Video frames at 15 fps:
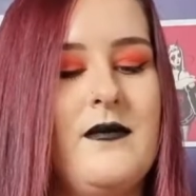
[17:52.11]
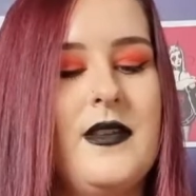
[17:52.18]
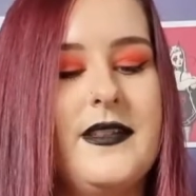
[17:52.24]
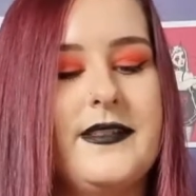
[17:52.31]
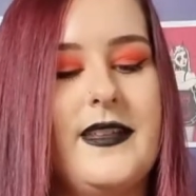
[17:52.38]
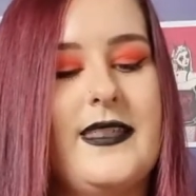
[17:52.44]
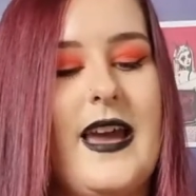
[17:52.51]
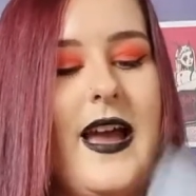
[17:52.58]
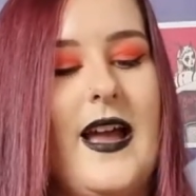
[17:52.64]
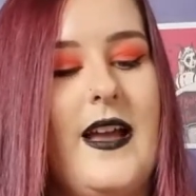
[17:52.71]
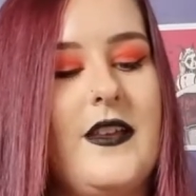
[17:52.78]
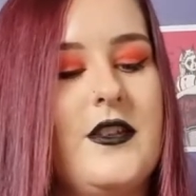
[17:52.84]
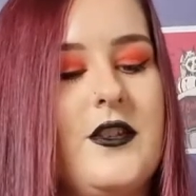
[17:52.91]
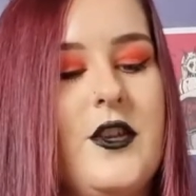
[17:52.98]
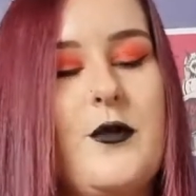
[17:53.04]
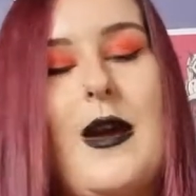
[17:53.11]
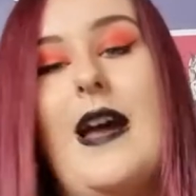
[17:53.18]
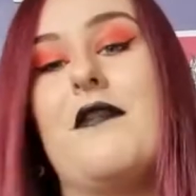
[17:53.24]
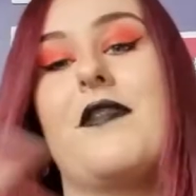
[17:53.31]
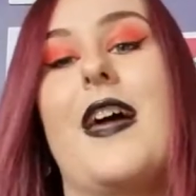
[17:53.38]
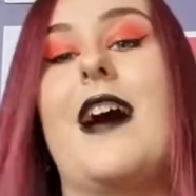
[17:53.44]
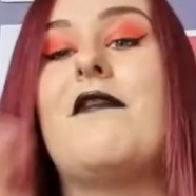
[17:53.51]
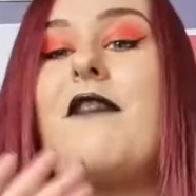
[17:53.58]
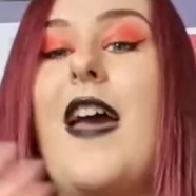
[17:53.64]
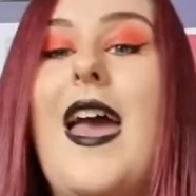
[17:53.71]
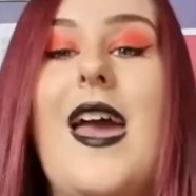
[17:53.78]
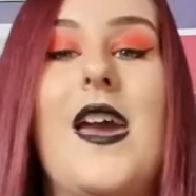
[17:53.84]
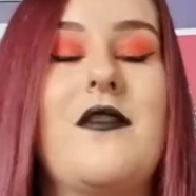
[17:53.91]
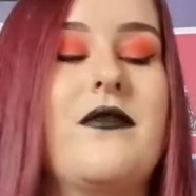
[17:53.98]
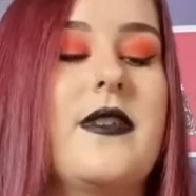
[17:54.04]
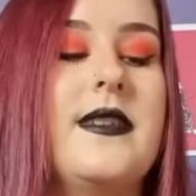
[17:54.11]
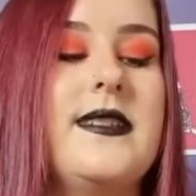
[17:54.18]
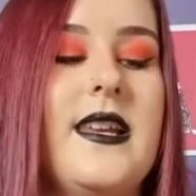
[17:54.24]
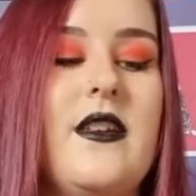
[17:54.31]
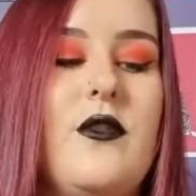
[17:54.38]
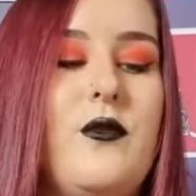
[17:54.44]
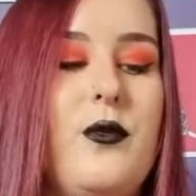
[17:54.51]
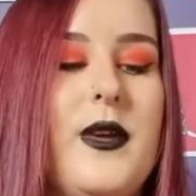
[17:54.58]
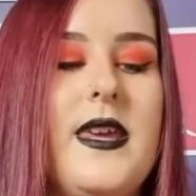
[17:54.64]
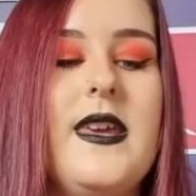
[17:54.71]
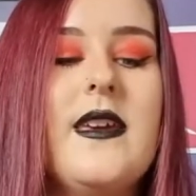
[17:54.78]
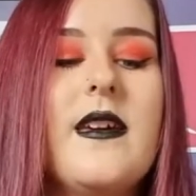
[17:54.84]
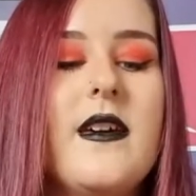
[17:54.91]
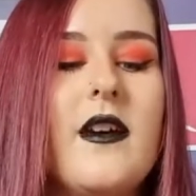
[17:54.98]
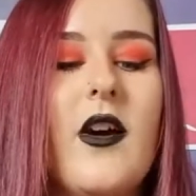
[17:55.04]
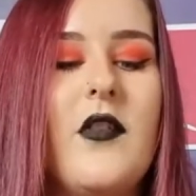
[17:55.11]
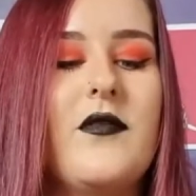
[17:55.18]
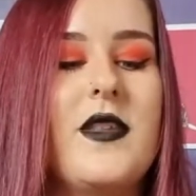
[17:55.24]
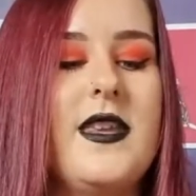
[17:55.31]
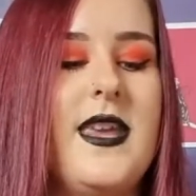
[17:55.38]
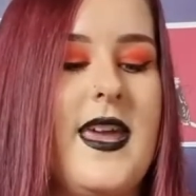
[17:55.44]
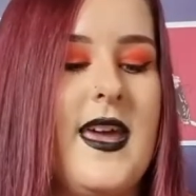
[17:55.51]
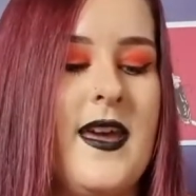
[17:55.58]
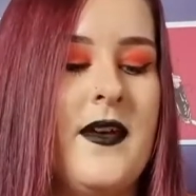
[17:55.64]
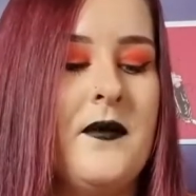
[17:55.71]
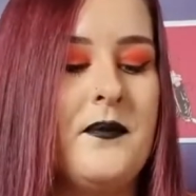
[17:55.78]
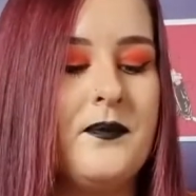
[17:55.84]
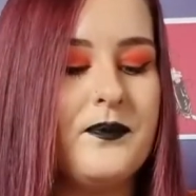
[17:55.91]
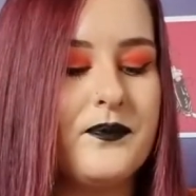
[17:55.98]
So that you have that for every single week of the year.